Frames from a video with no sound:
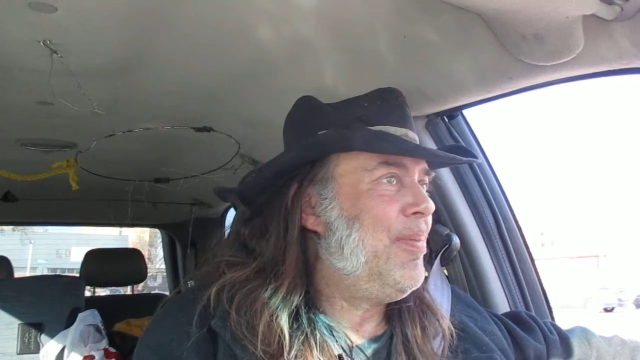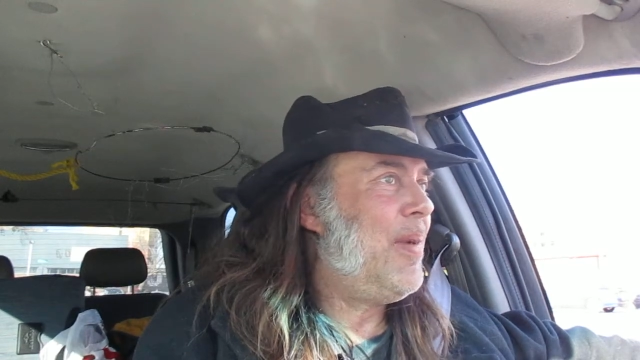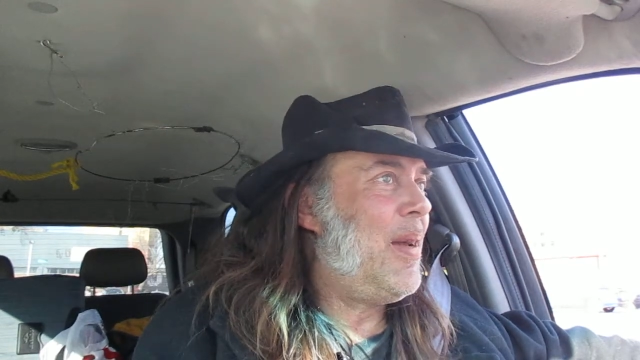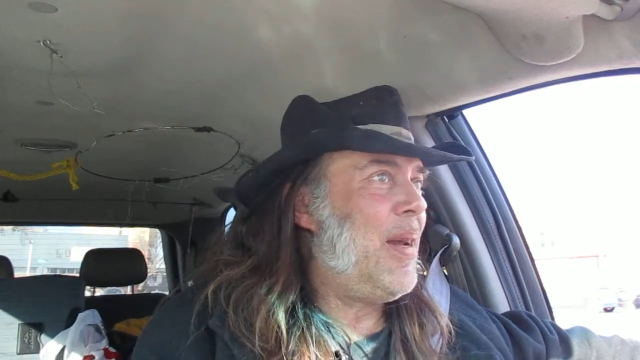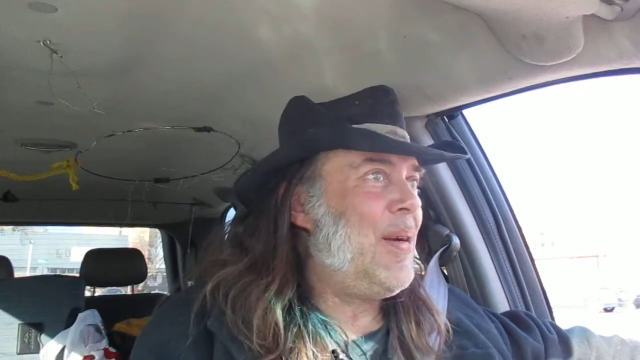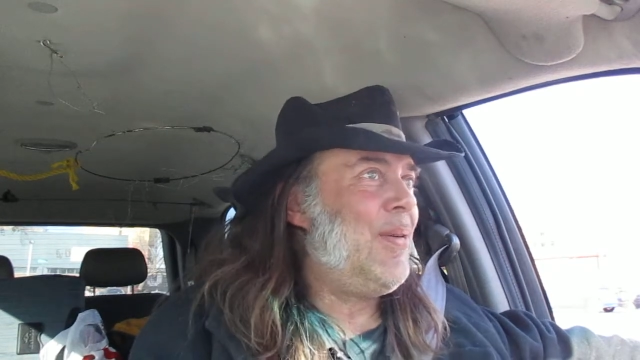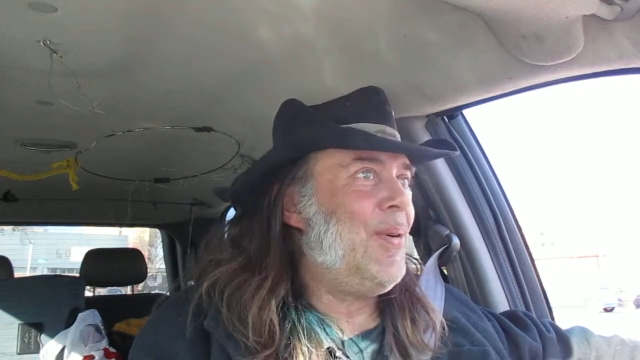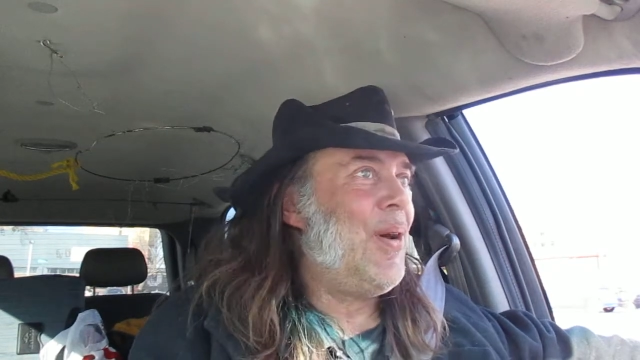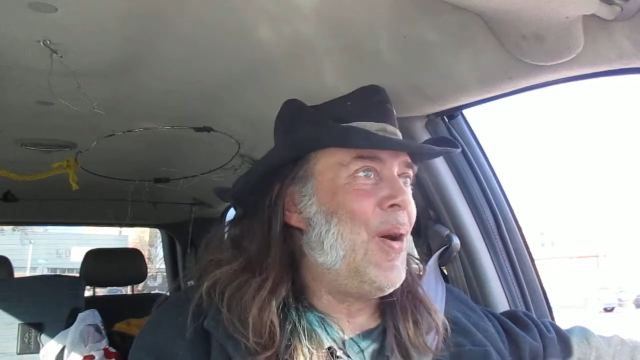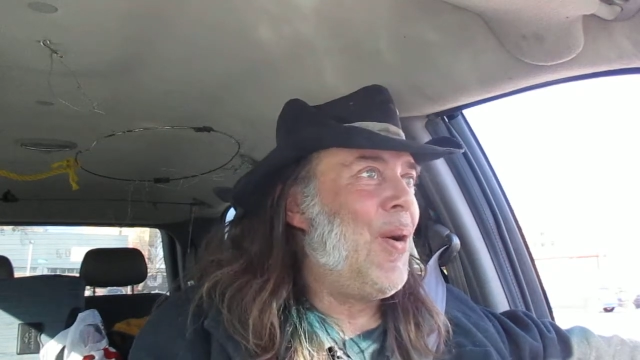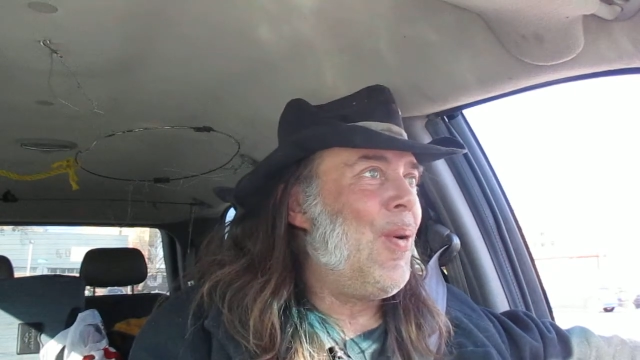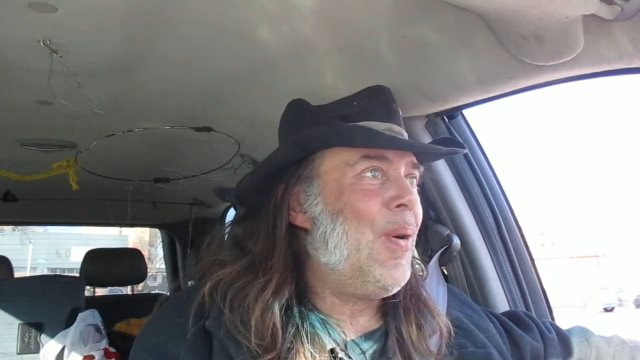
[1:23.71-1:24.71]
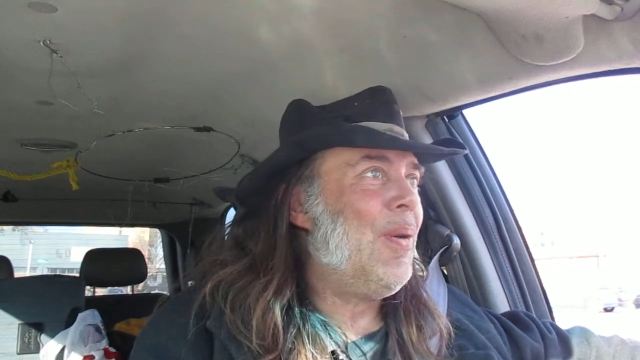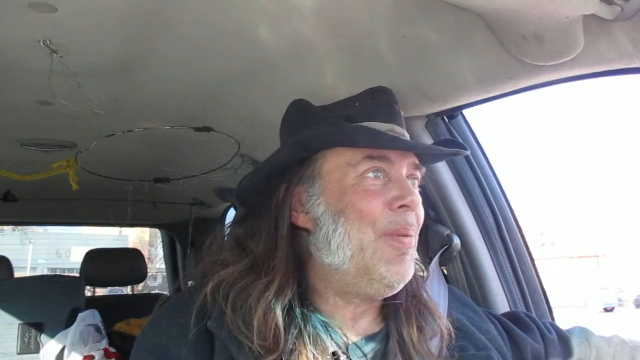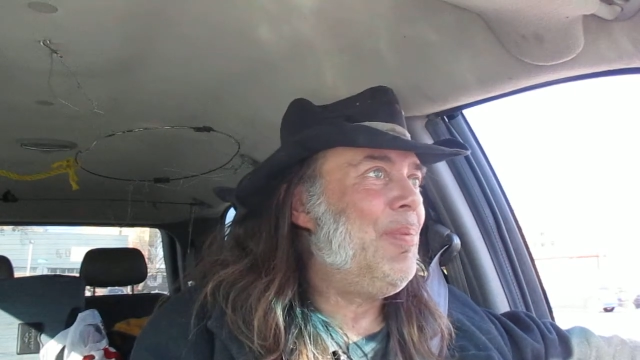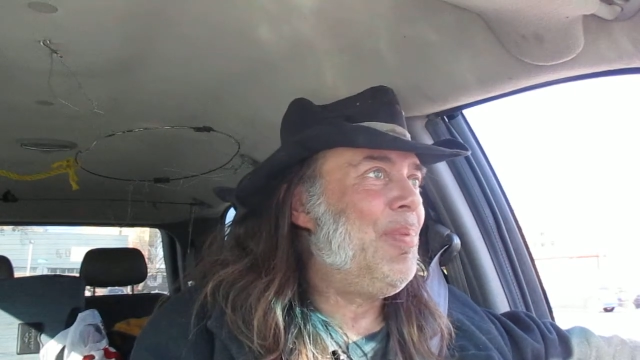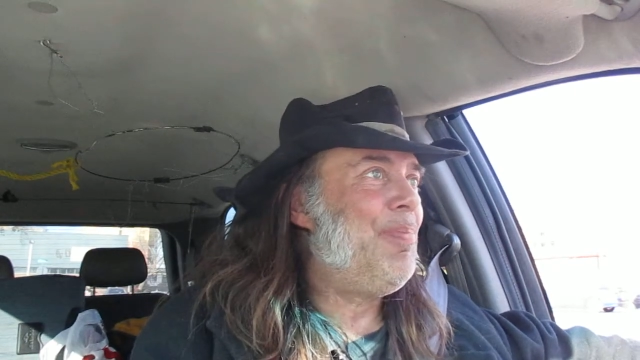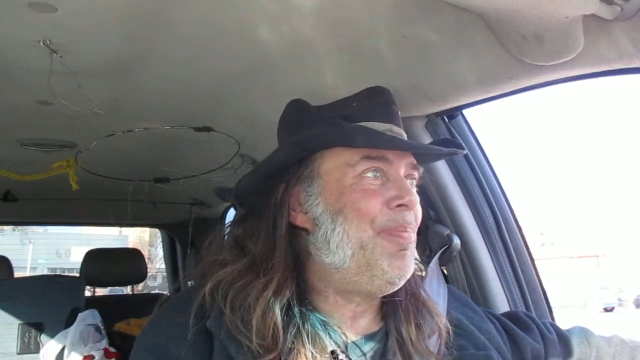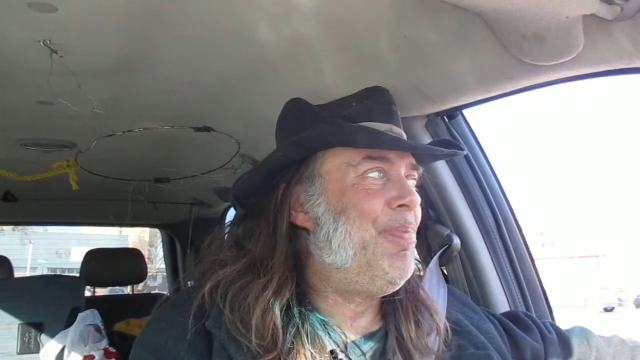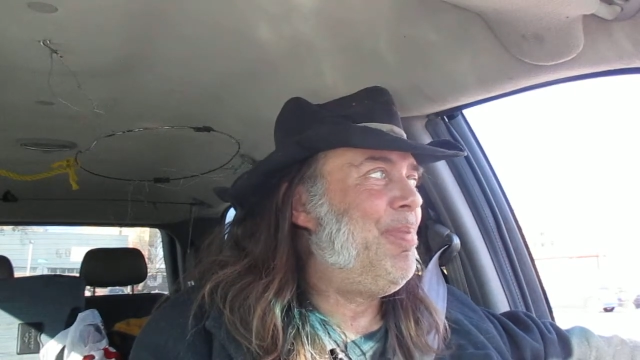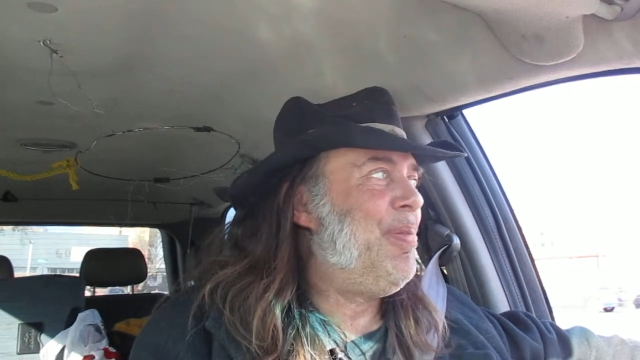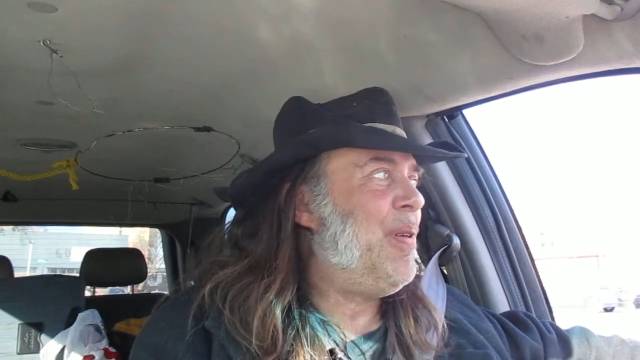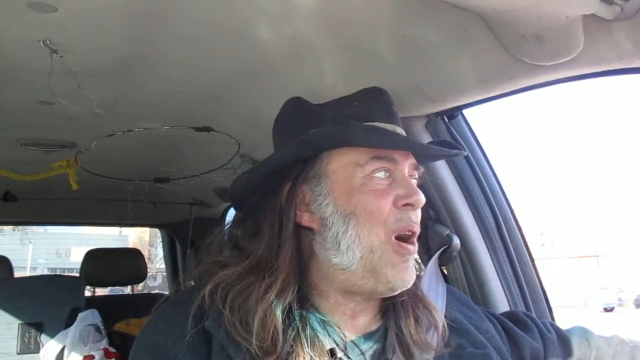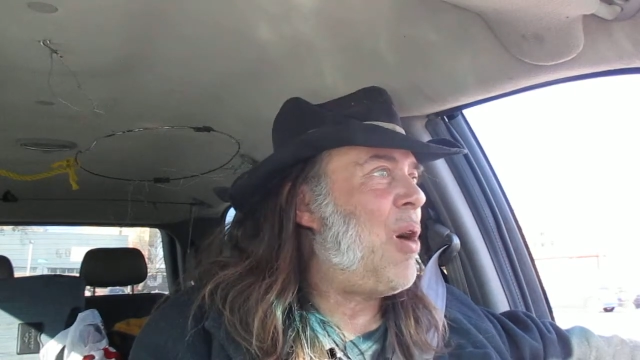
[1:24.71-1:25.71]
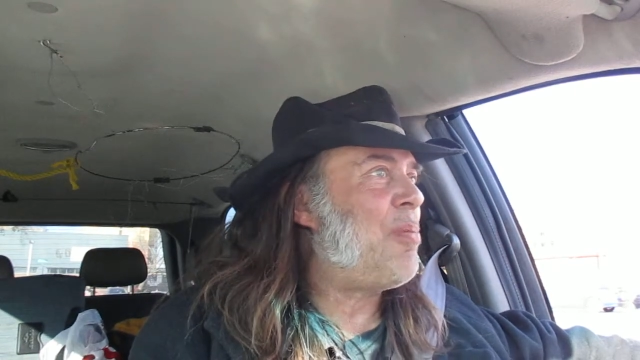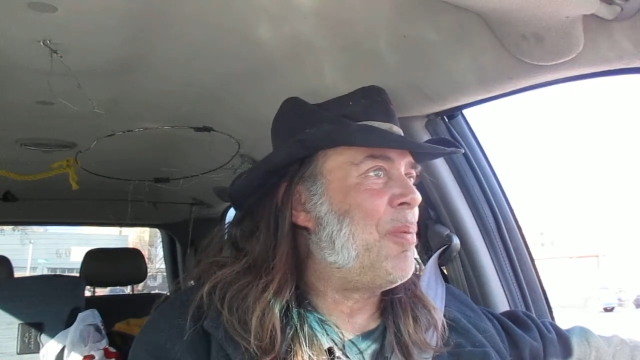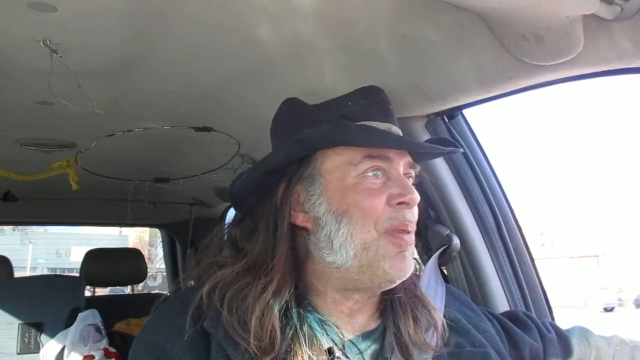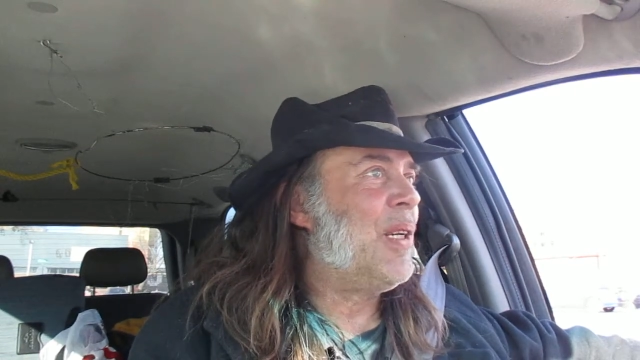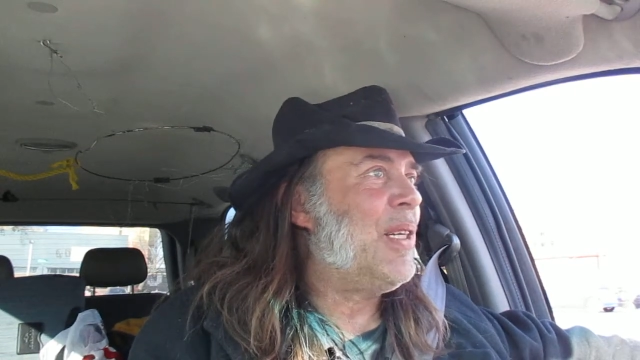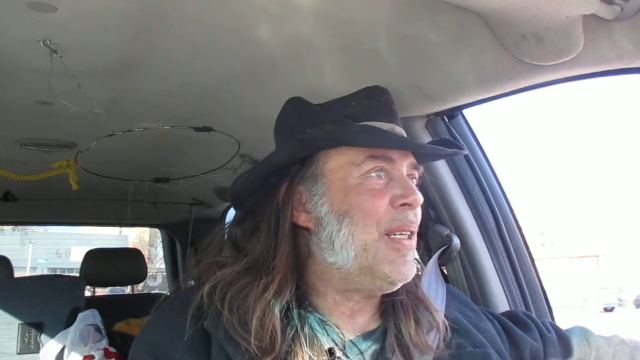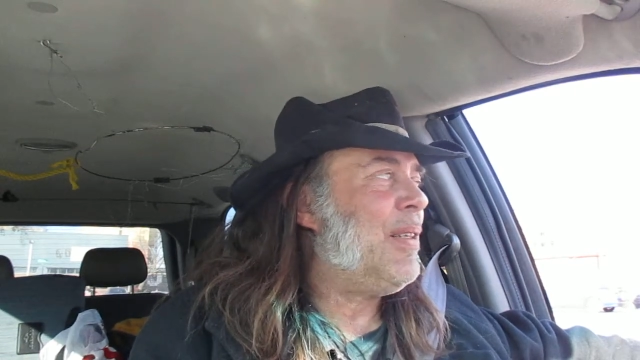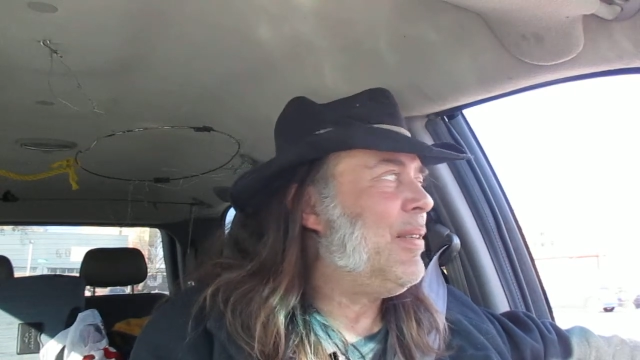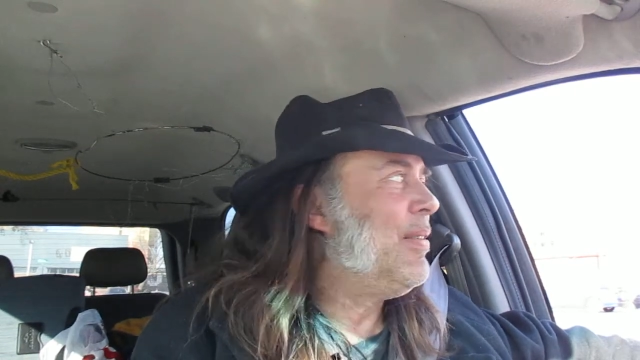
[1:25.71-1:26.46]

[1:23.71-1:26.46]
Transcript: I don't know. Probably.